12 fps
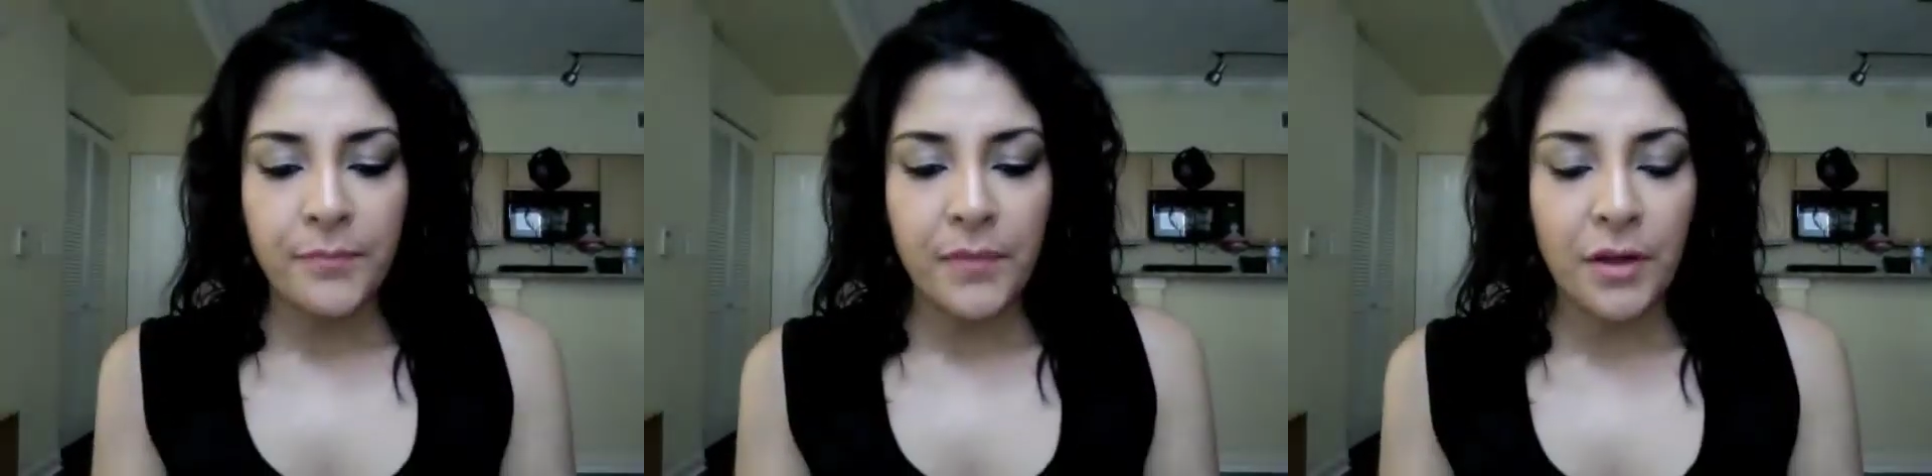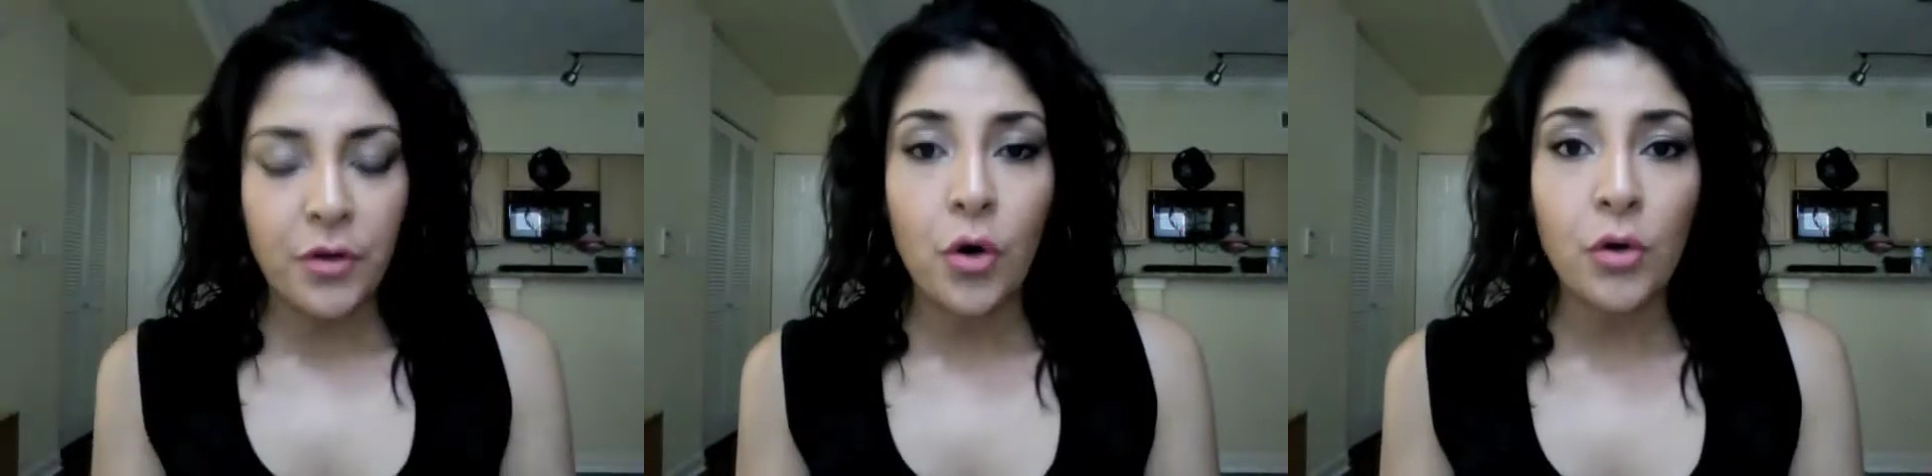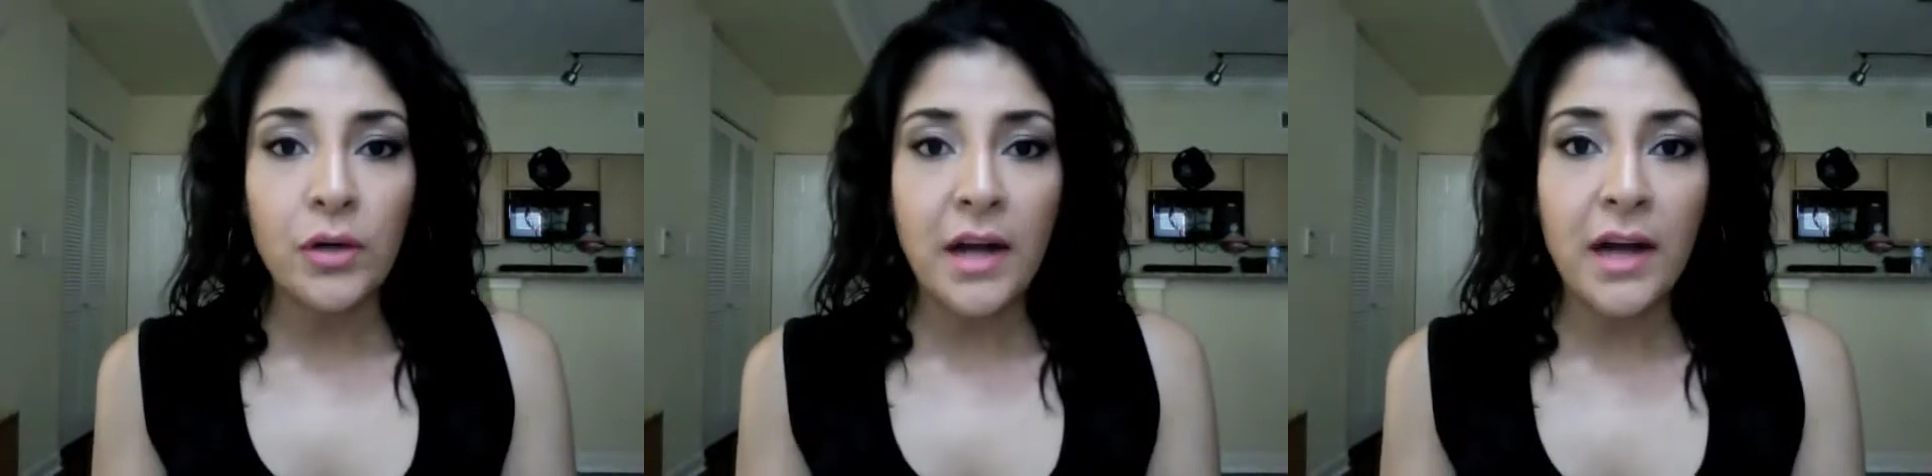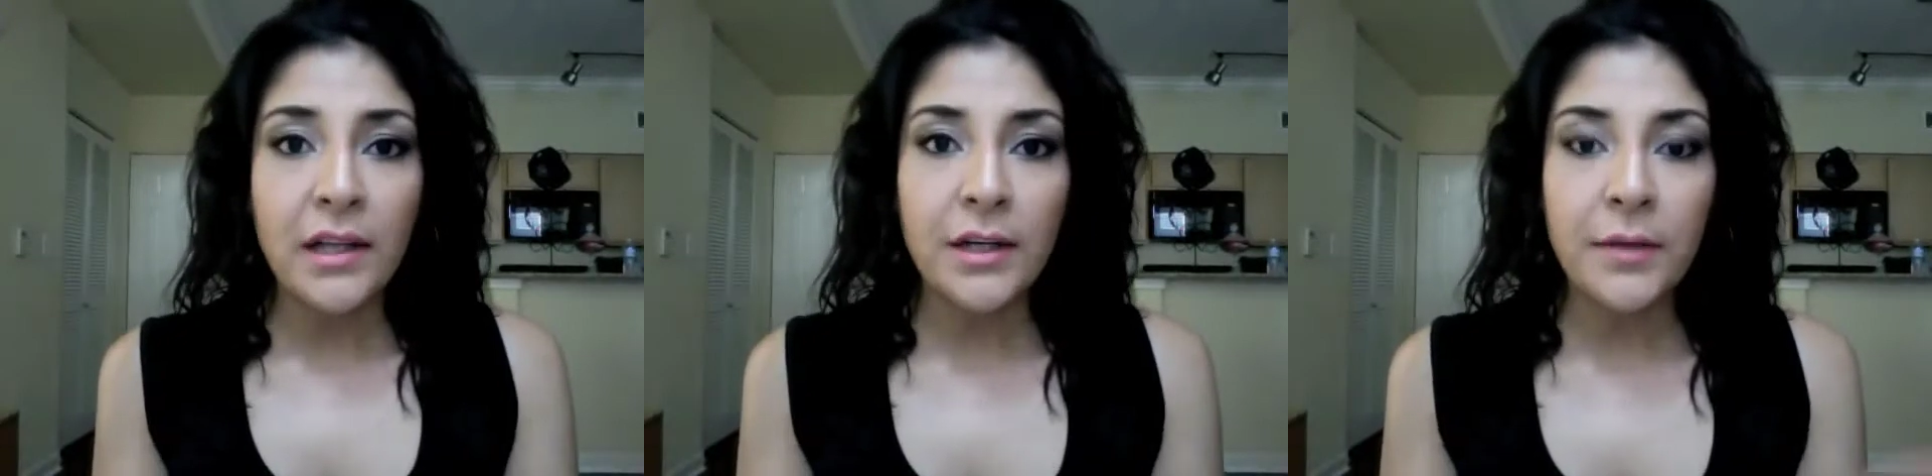gold
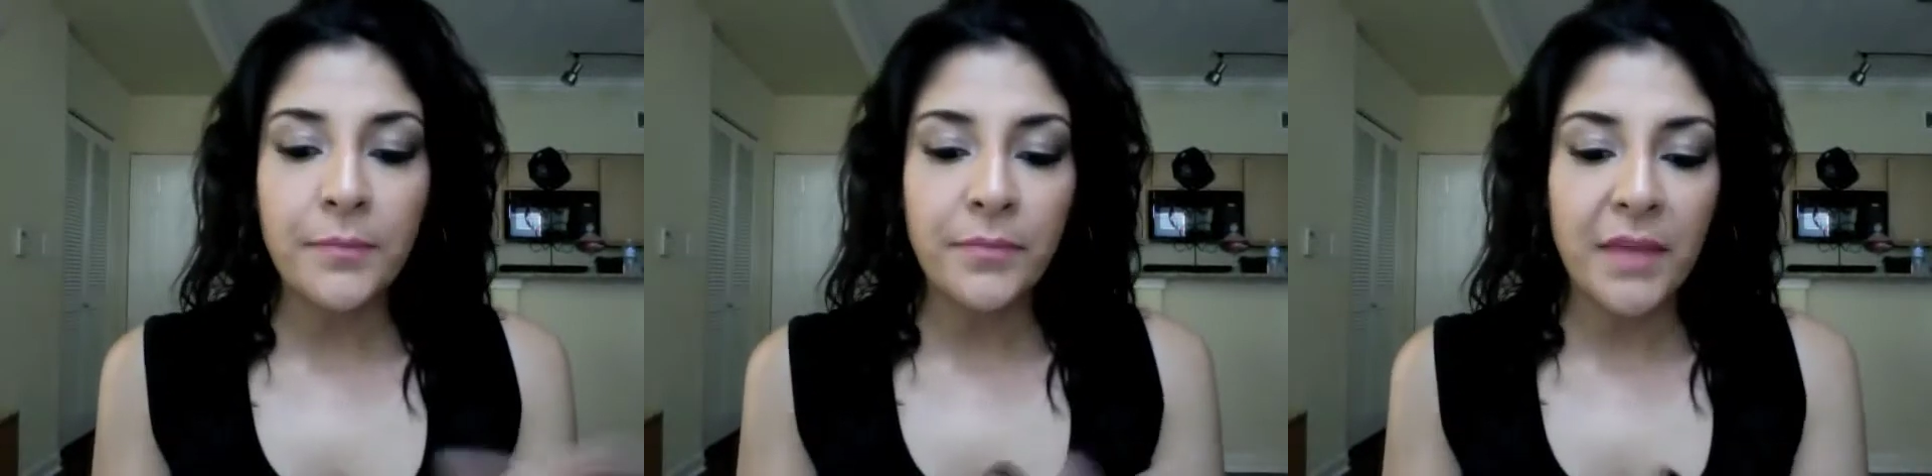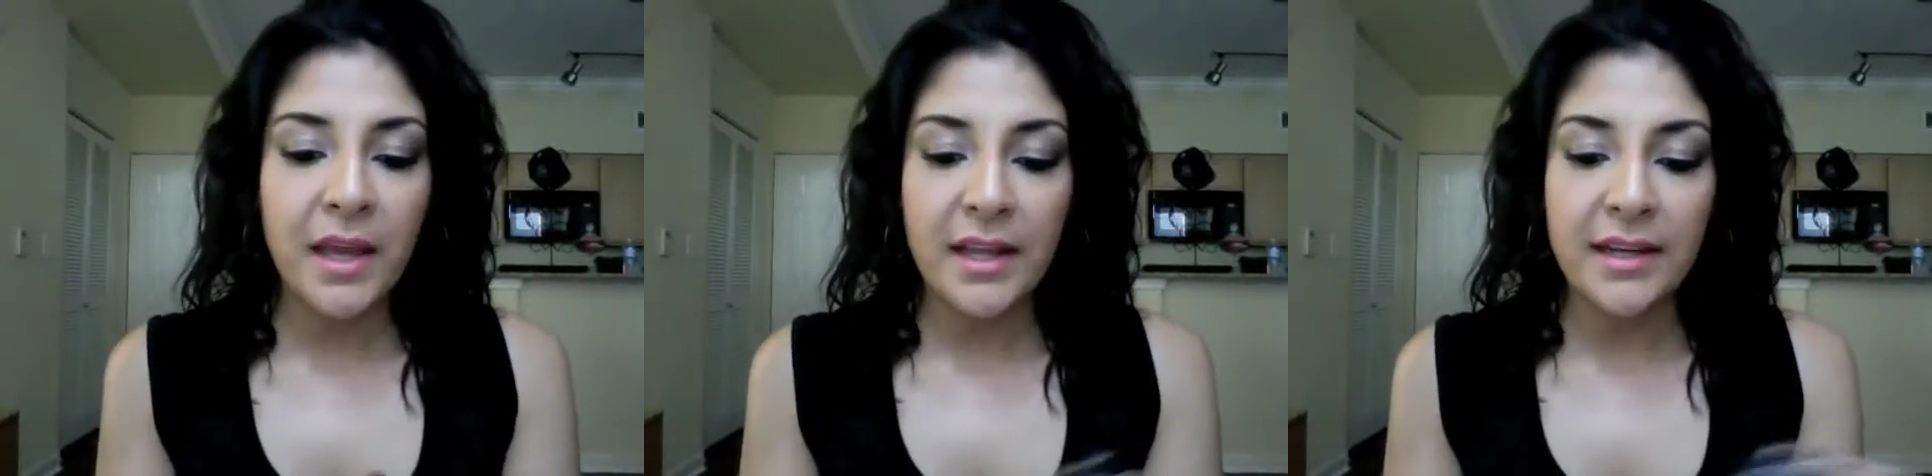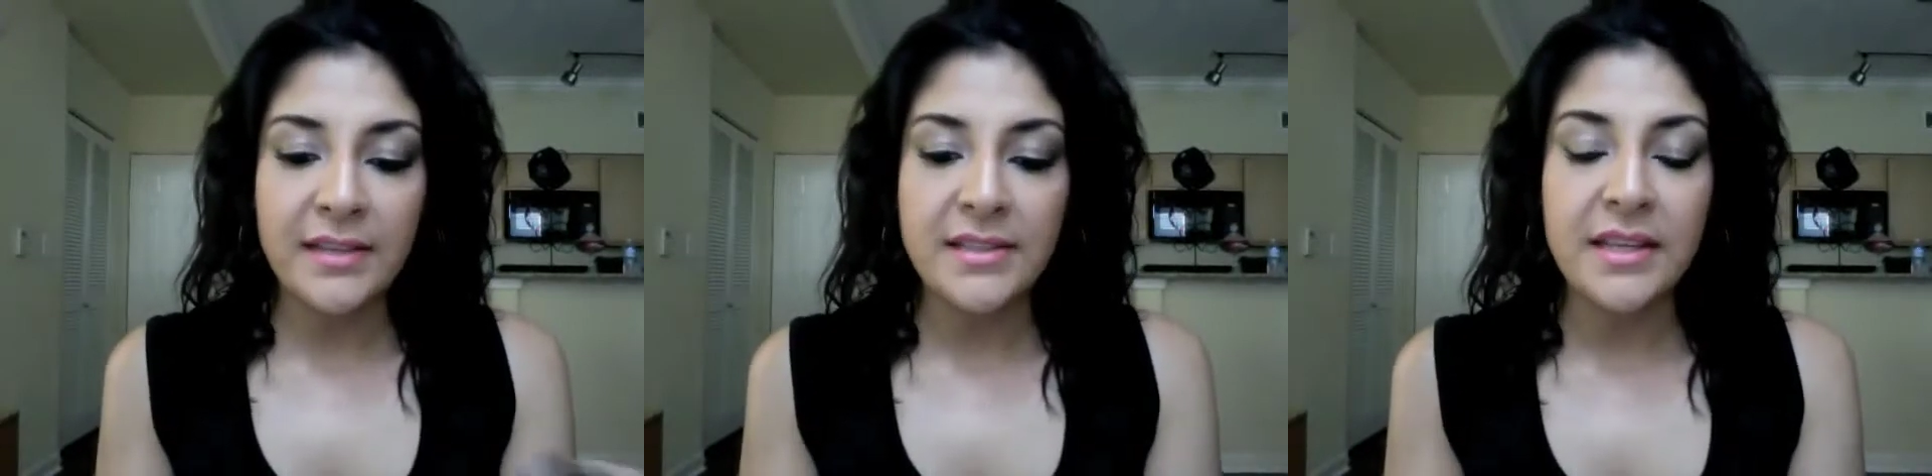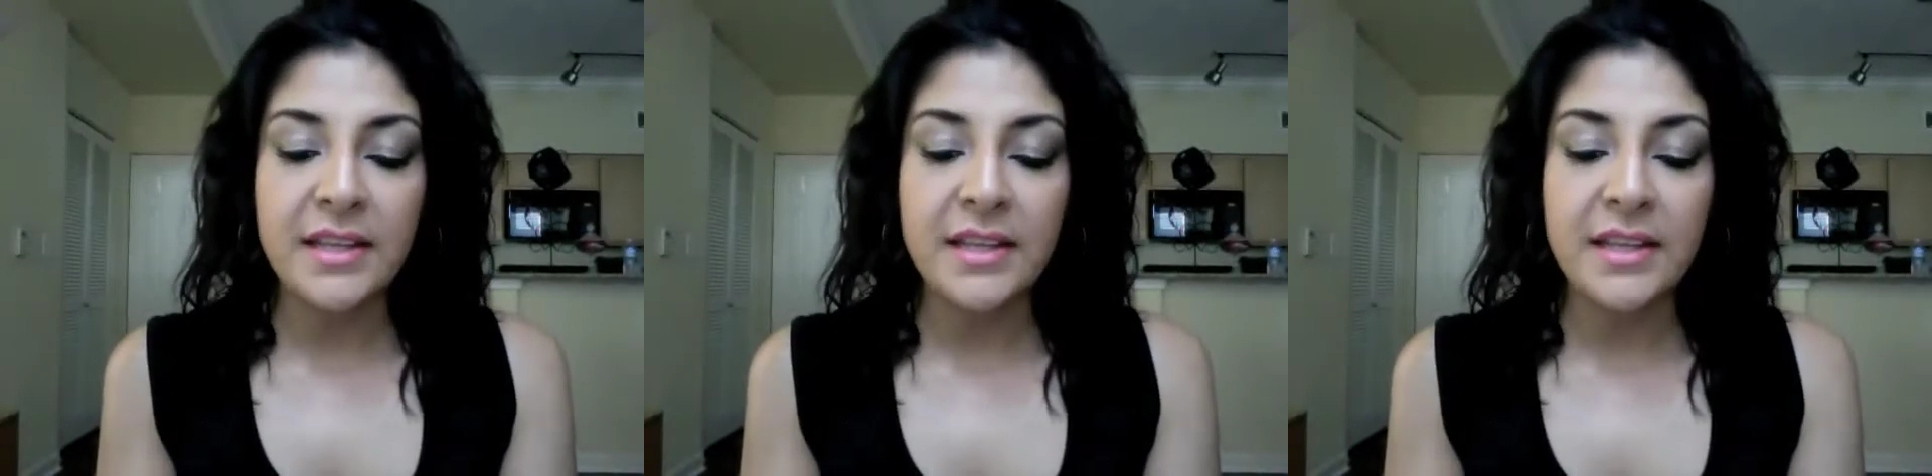color. And like I said,